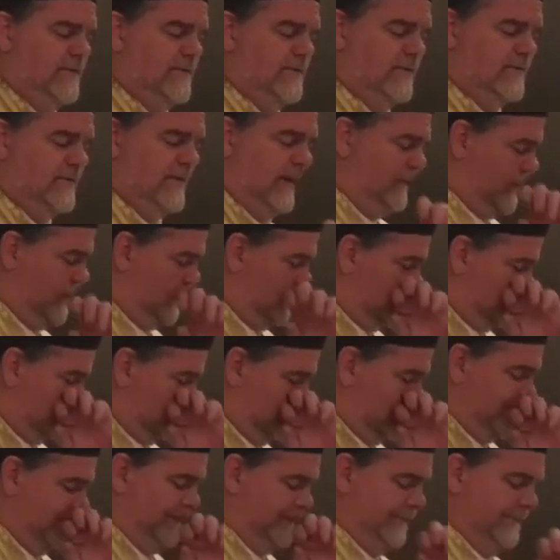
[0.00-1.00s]
says
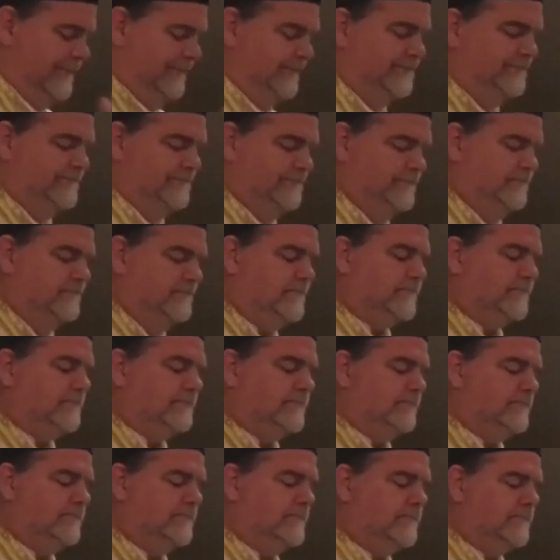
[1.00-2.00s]
Ambrose,
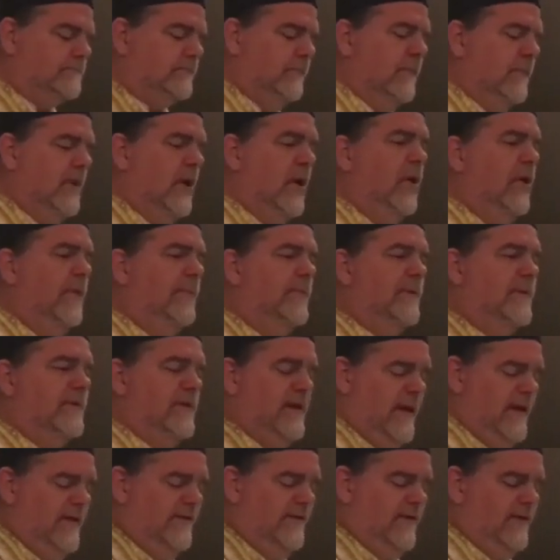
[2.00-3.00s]
note
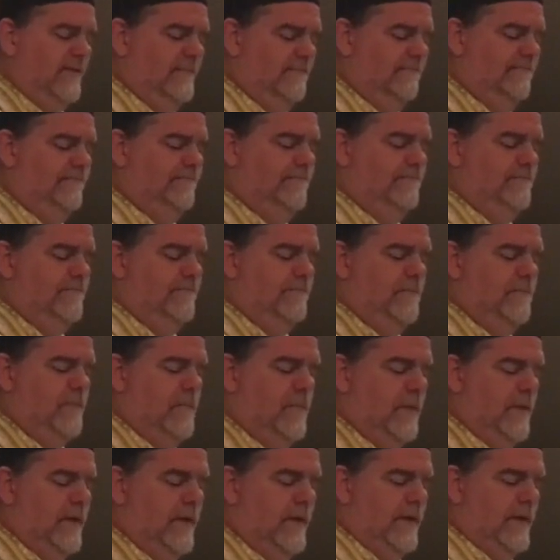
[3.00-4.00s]
that David,
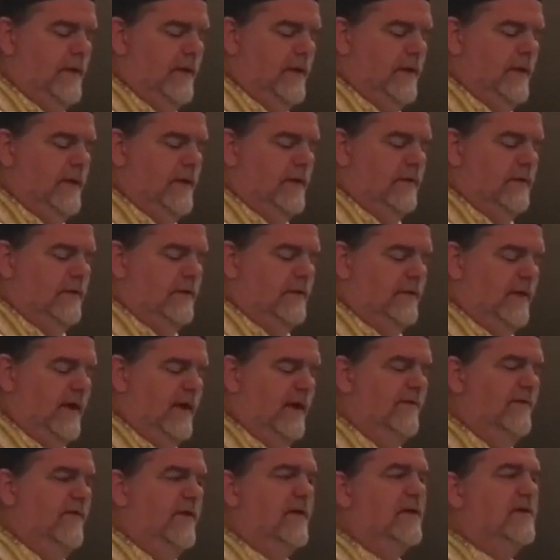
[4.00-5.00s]

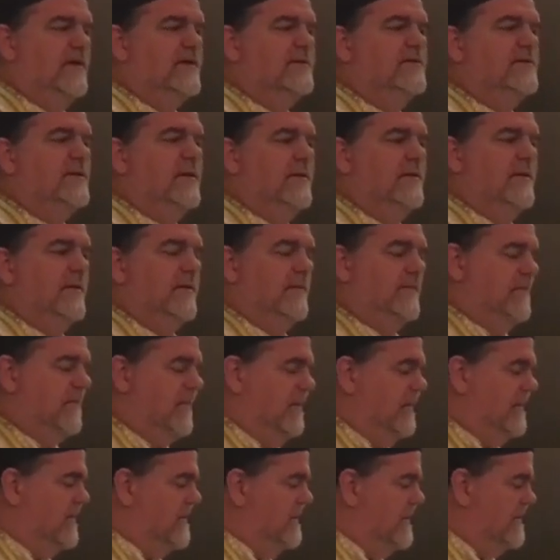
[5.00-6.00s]
David is in
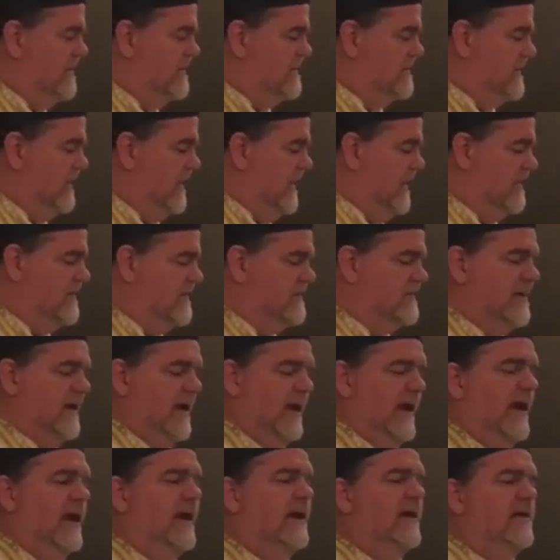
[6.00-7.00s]
the his he is the
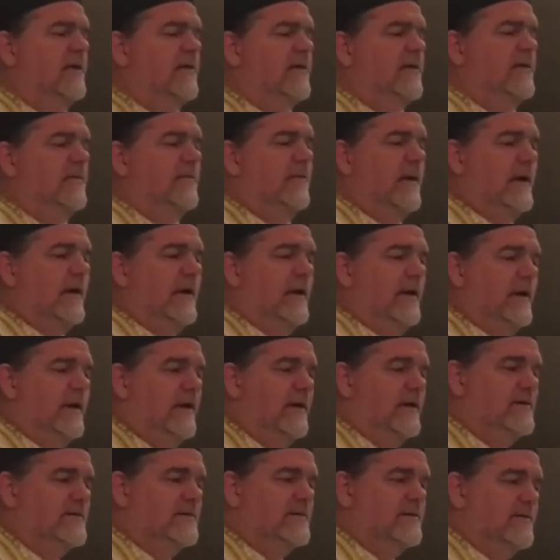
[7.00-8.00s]
head
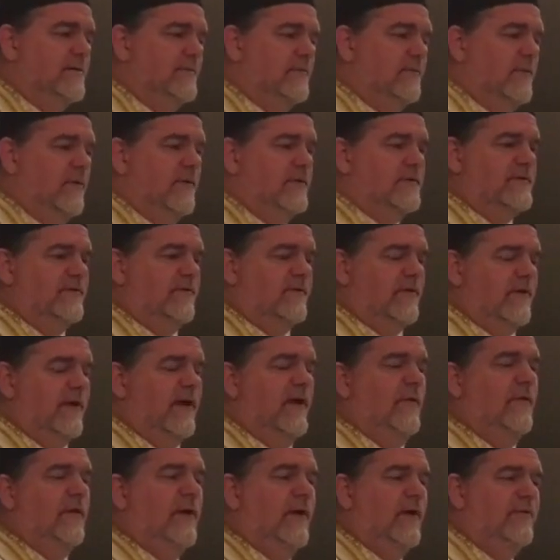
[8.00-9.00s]
he is, he is
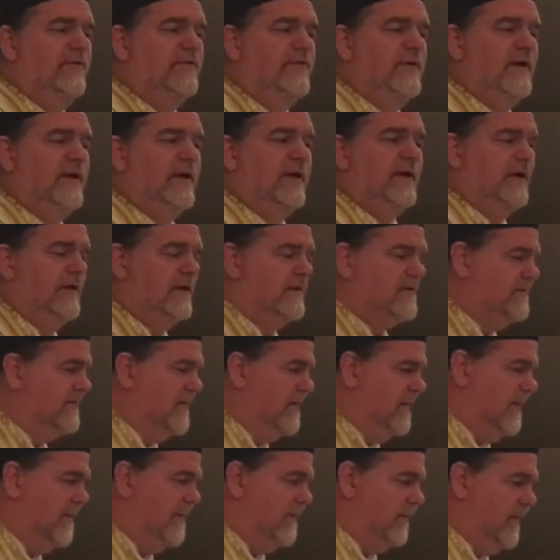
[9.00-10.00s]
very wealthy, he is
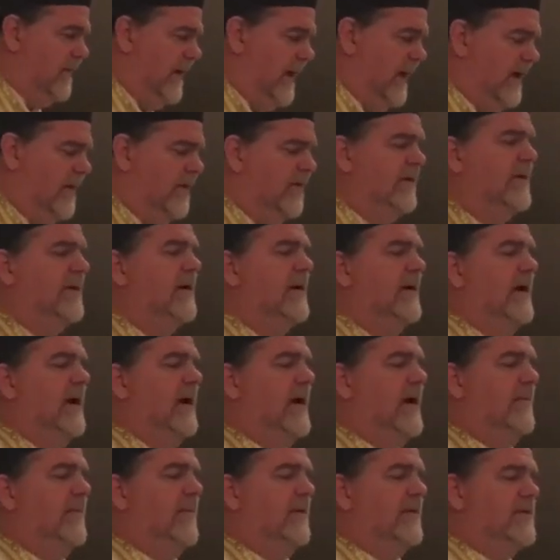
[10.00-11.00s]
very
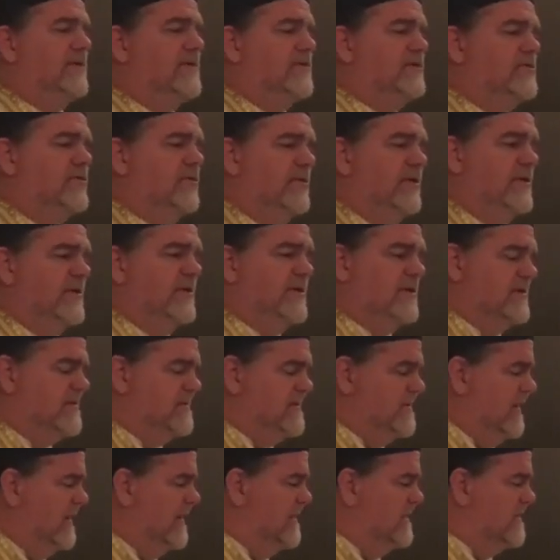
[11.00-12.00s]
proud, but as soon as the
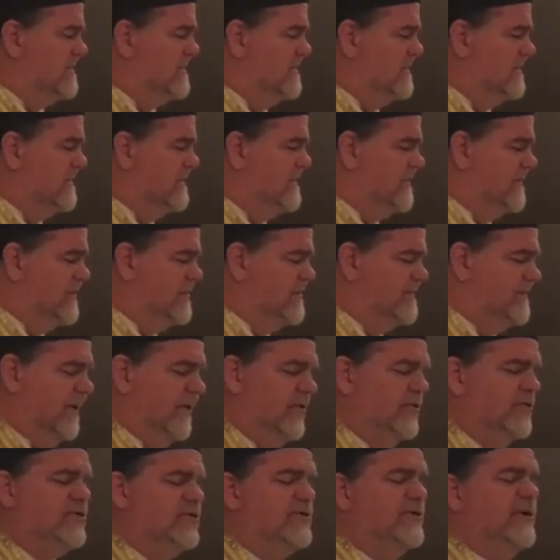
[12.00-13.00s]
sin is, is
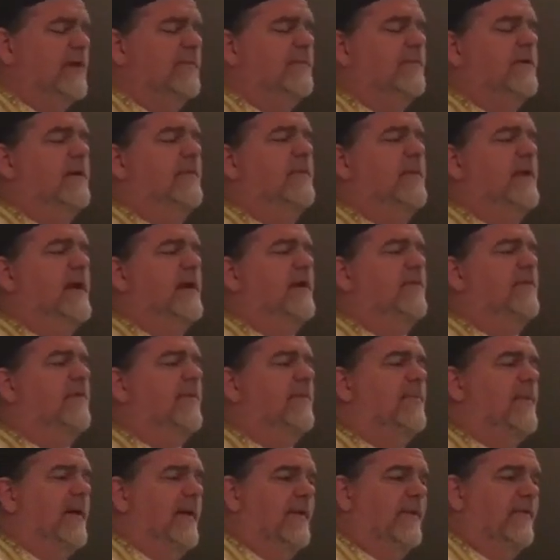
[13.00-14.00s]
exposed to him, he immediately
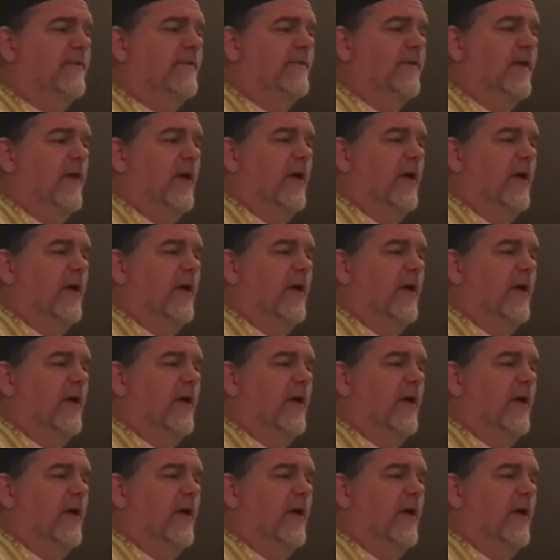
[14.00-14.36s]
repents.